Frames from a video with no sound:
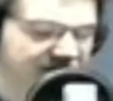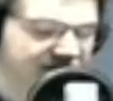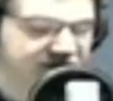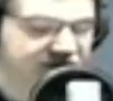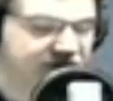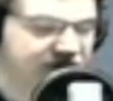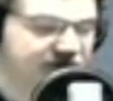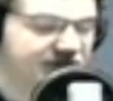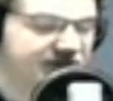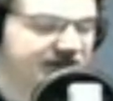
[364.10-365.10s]
well, you could
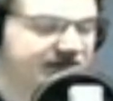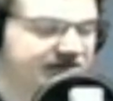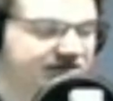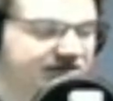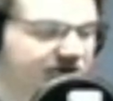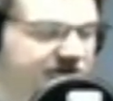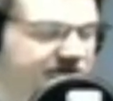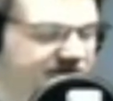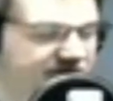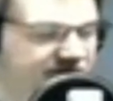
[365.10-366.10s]
say as a
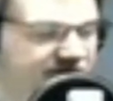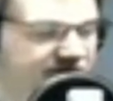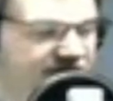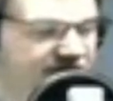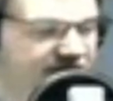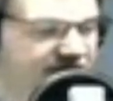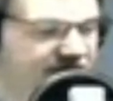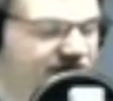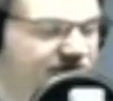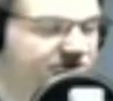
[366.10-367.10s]
gardener or as a
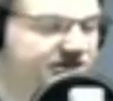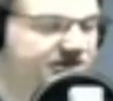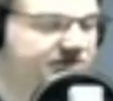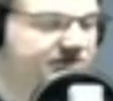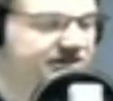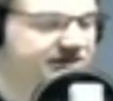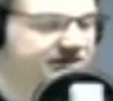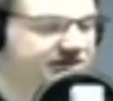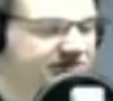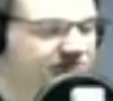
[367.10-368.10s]
steward in
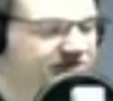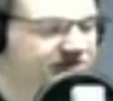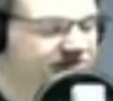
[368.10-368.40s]
relationship with